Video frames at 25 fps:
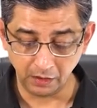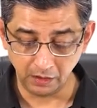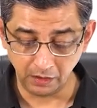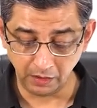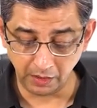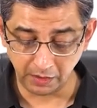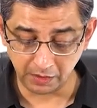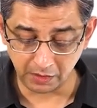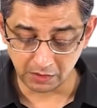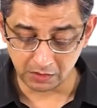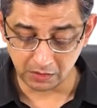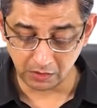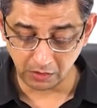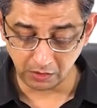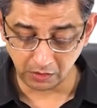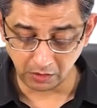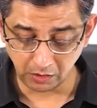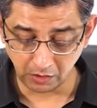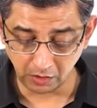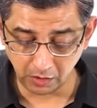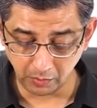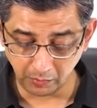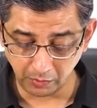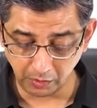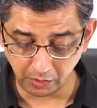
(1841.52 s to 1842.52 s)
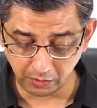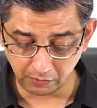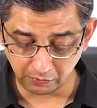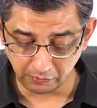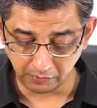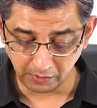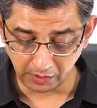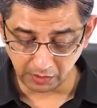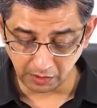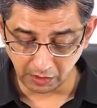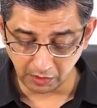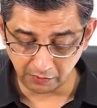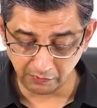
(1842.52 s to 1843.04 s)
Let us now talk about
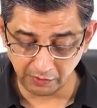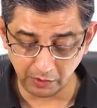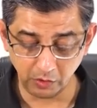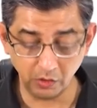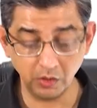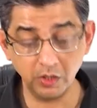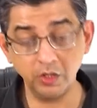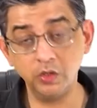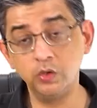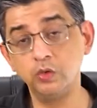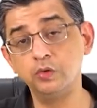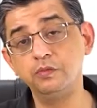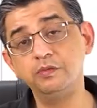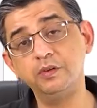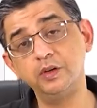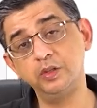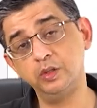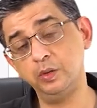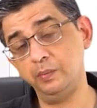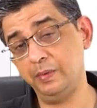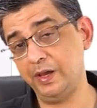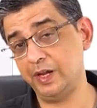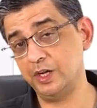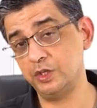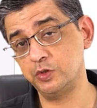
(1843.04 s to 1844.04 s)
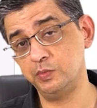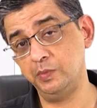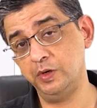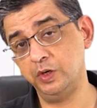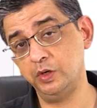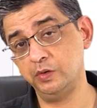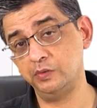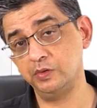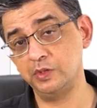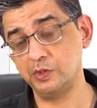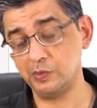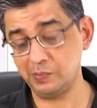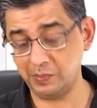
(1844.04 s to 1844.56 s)
what are we going to do for the management
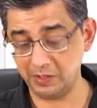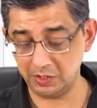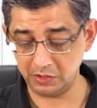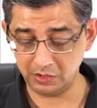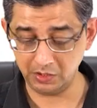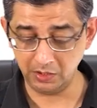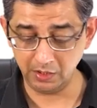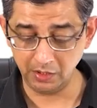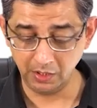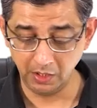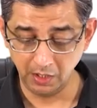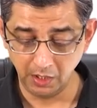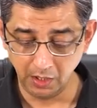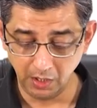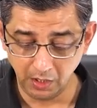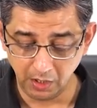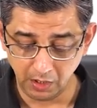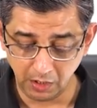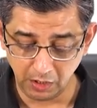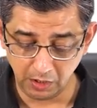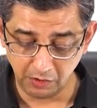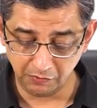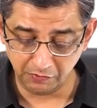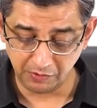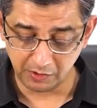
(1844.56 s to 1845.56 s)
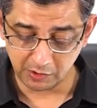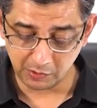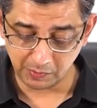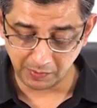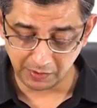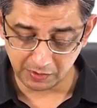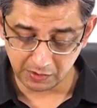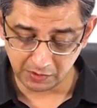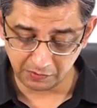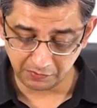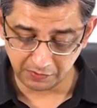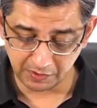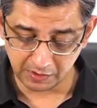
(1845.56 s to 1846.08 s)
of this patient. If he
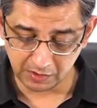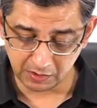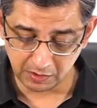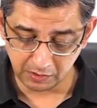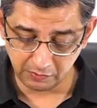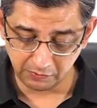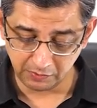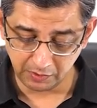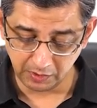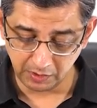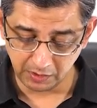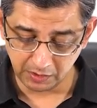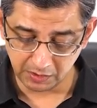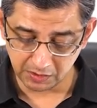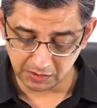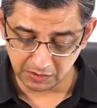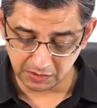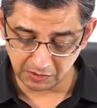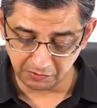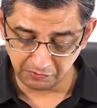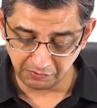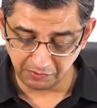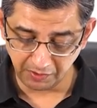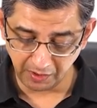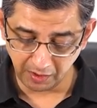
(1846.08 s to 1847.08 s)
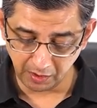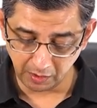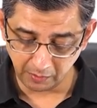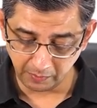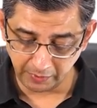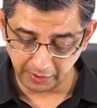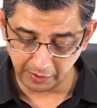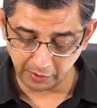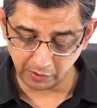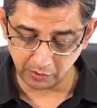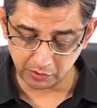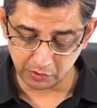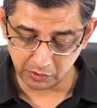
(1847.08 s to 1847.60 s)
specifies the word severe
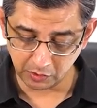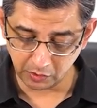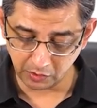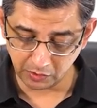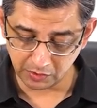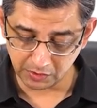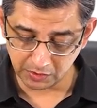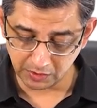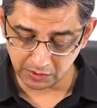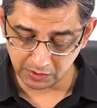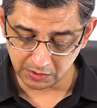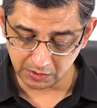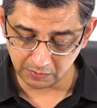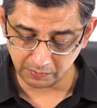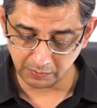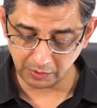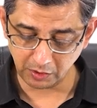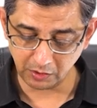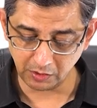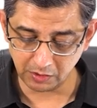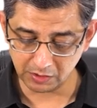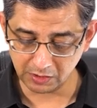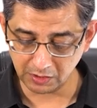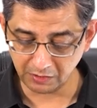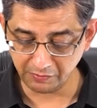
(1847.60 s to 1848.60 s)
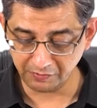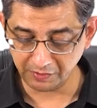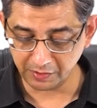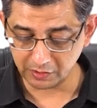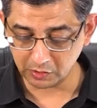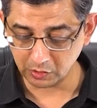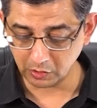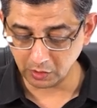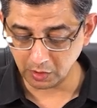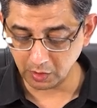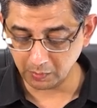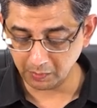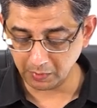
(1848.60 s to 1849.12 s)
mitral stenosis, because if it's
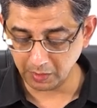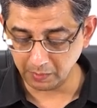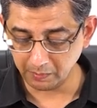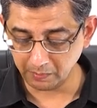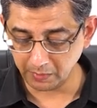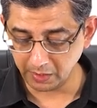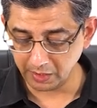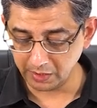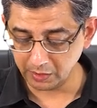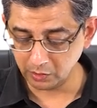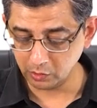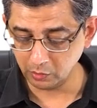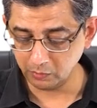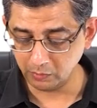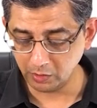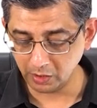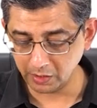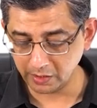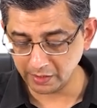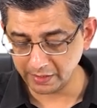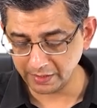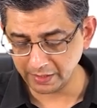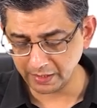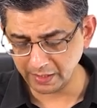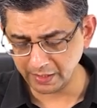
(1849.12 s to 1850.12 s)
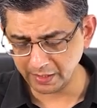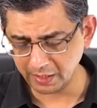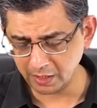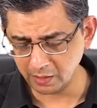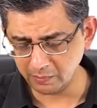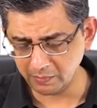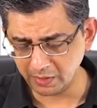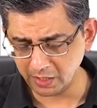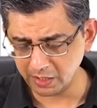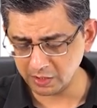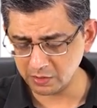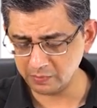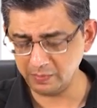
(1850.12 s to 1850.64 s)
going to be mild to moderate, I can
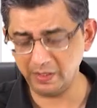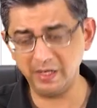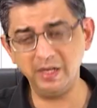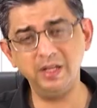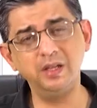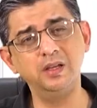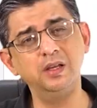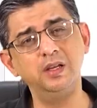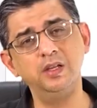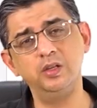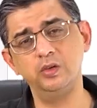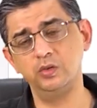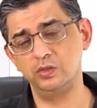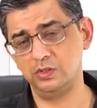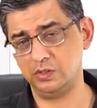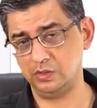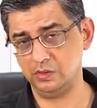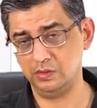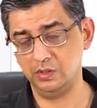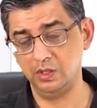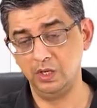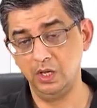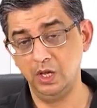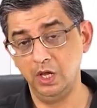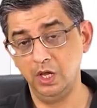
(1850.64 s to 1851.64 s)
manage medically also.